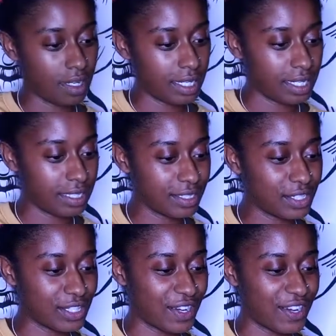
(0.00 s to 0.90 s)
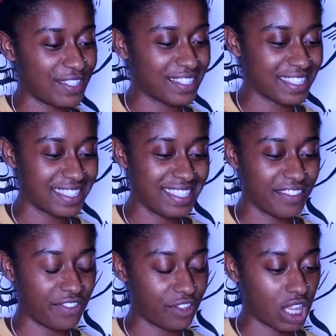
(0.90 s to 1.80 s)
right, so
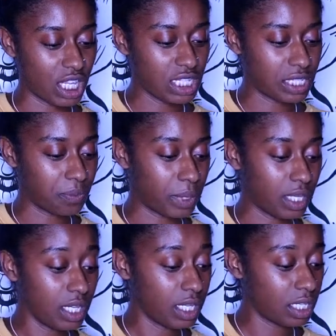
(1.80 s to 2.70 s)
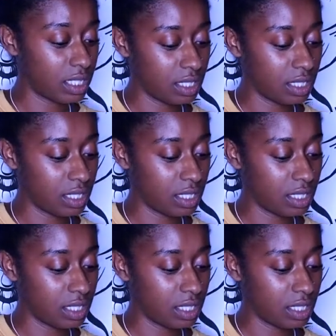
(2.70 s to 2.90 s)
for this week,